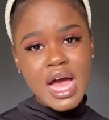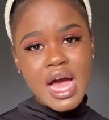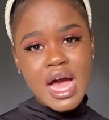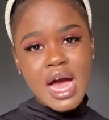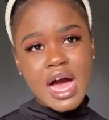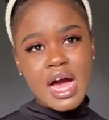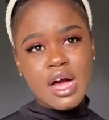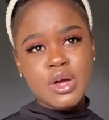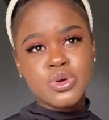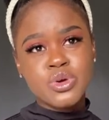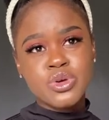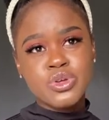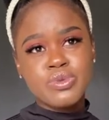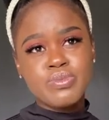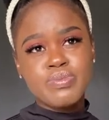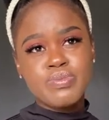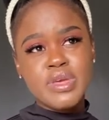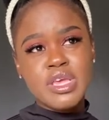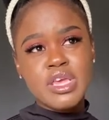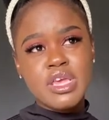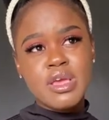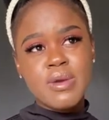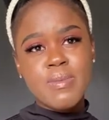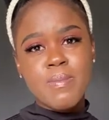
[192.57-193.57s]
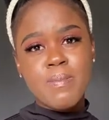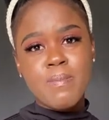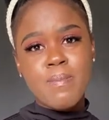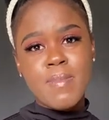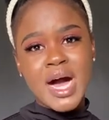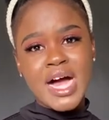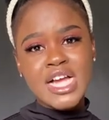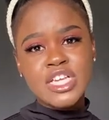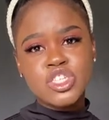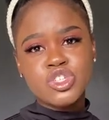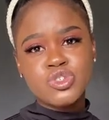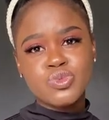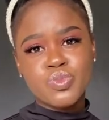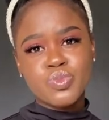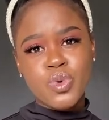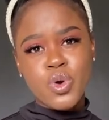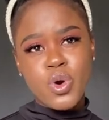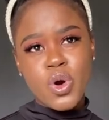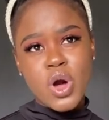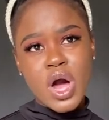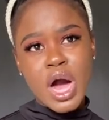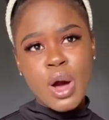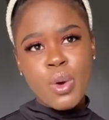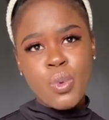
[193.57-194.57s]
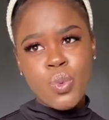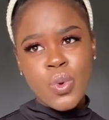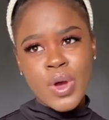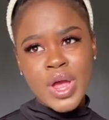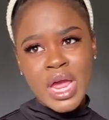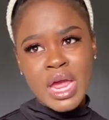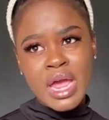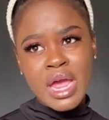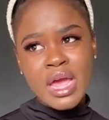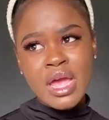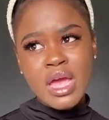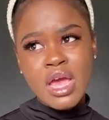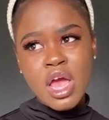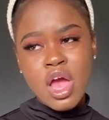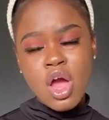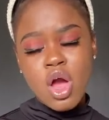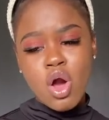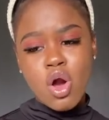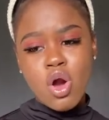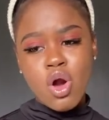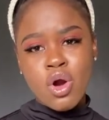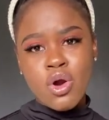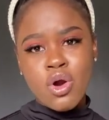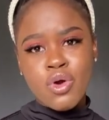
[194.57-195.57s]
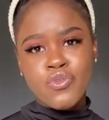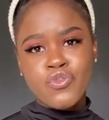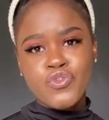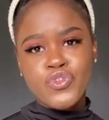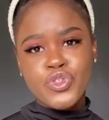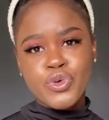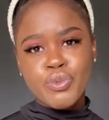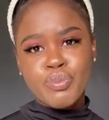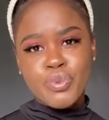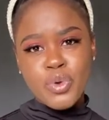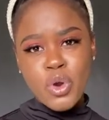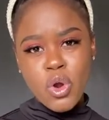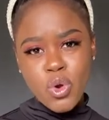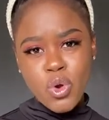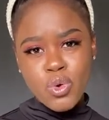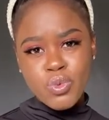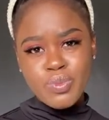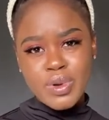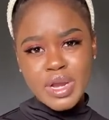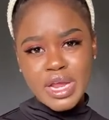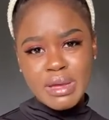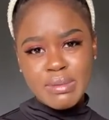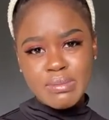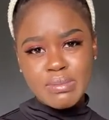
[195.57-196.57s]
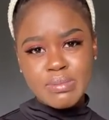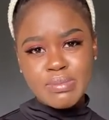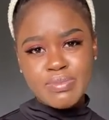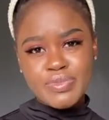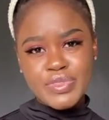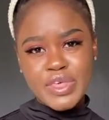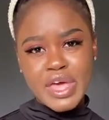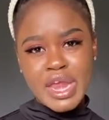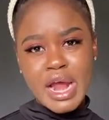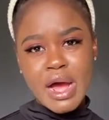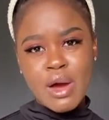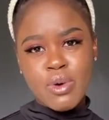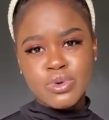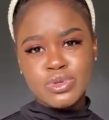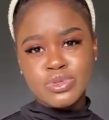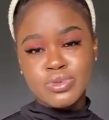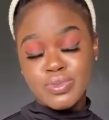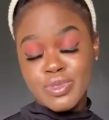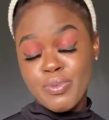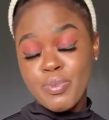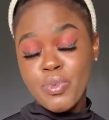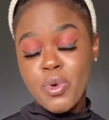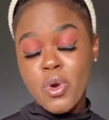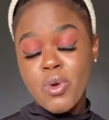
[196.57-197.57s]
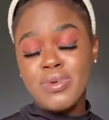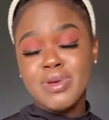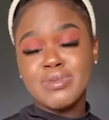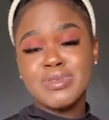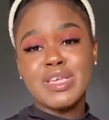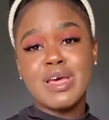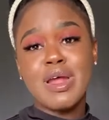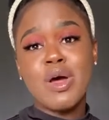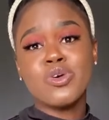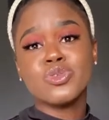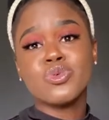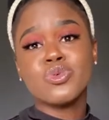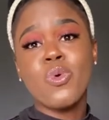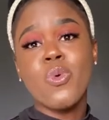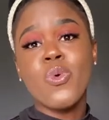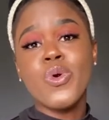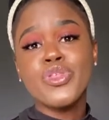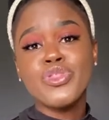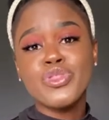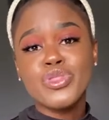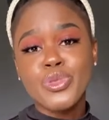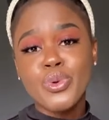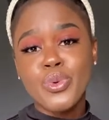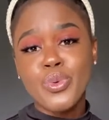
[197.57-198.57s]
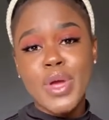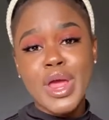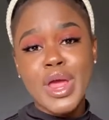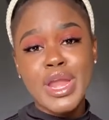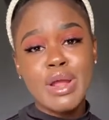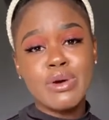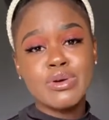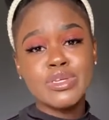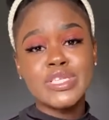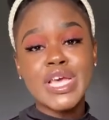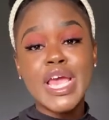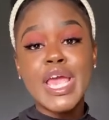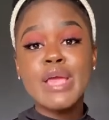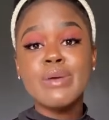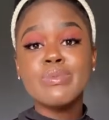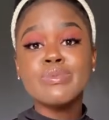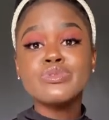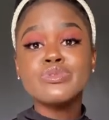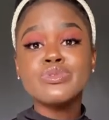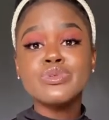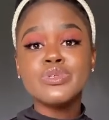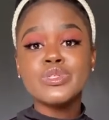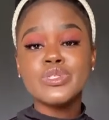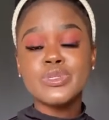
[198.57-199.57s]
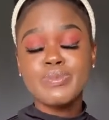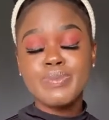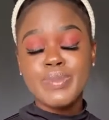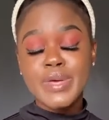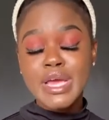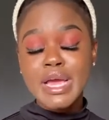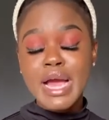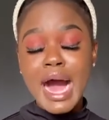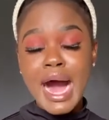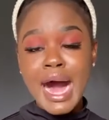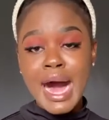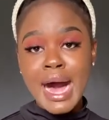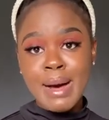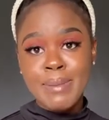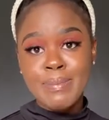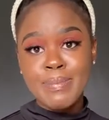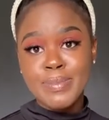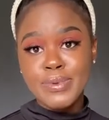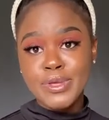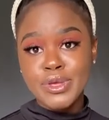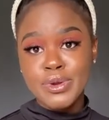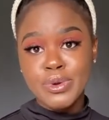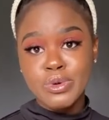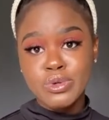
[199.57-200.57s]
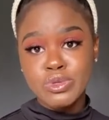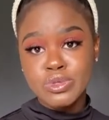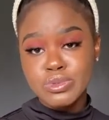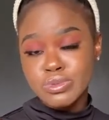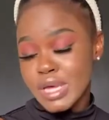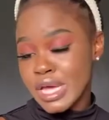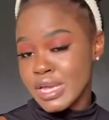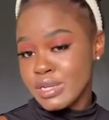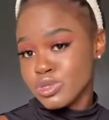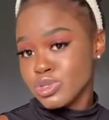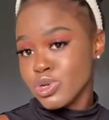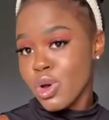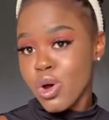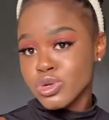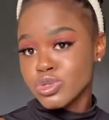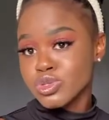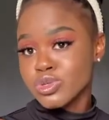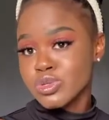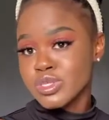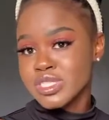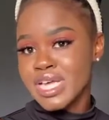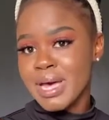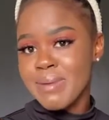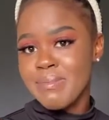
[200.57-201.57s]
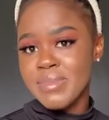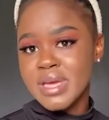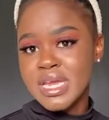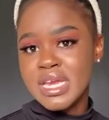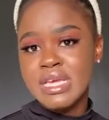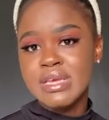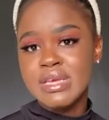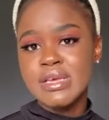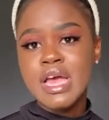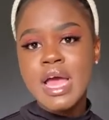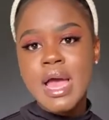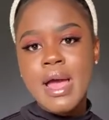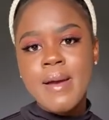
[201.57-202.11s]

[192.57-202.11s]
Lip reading: I could be much more aware of the problems that I was going through, and I was able to speak up, and talk to somebody.